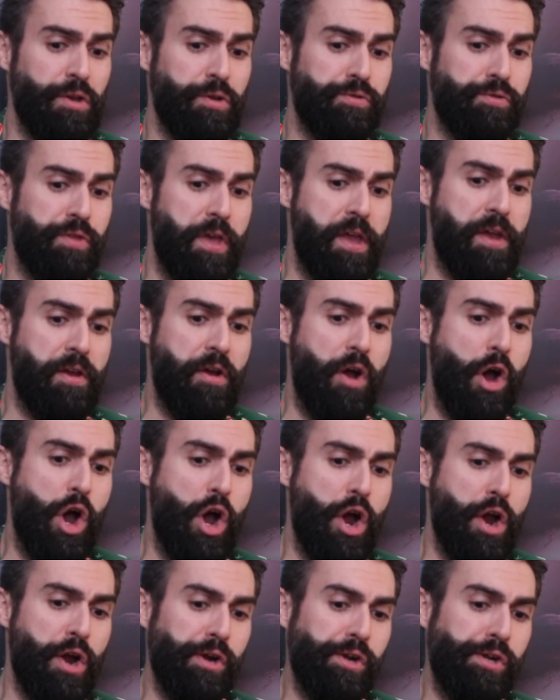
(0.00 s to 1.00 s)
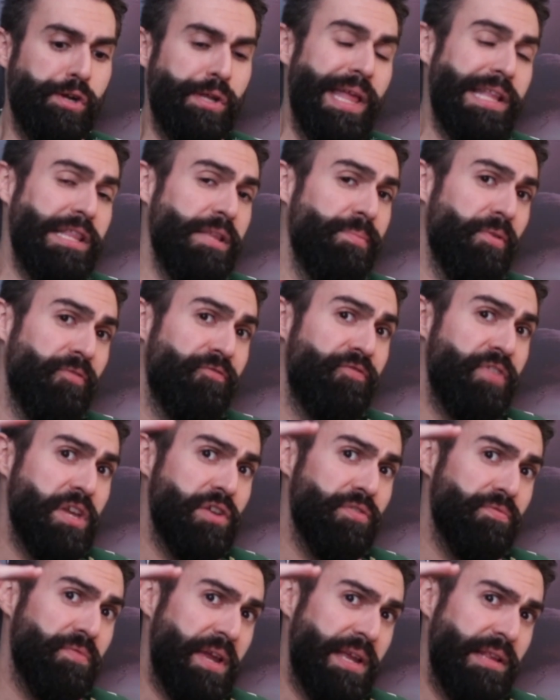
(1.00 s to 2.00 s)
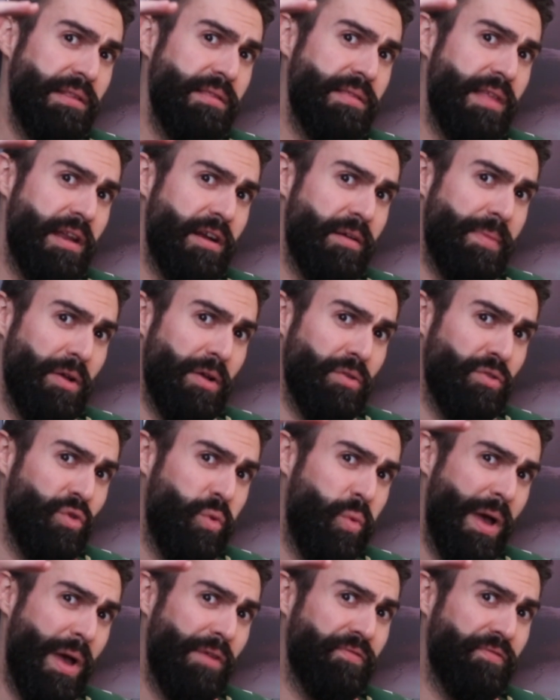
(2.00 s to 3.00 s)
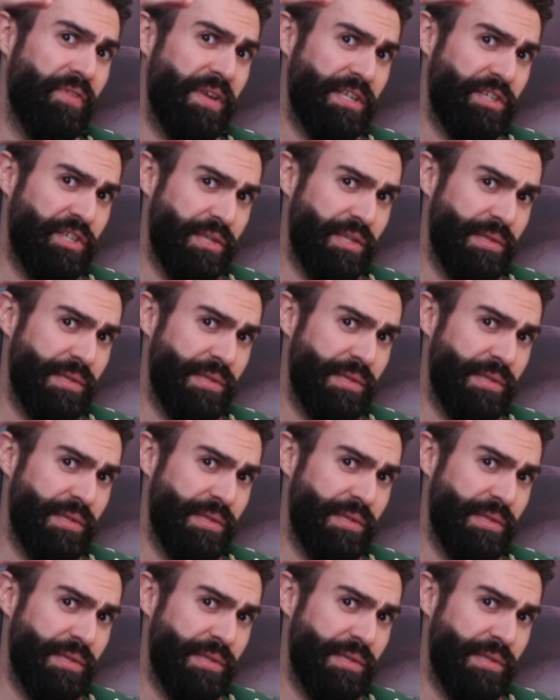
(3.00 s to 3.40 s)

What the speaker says: They are collectible figurines that are about 12 inches